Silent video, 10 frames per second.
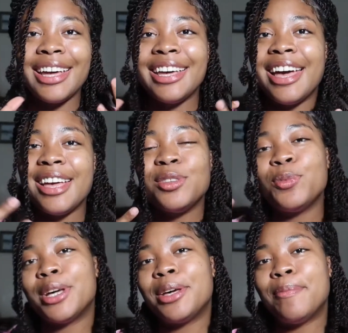guys,
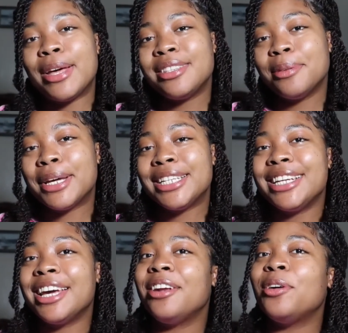welcome back to my
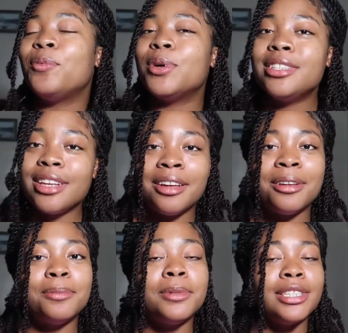channel. What's
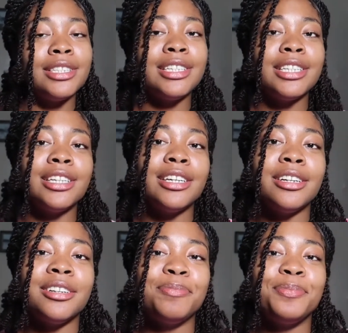up? TT here,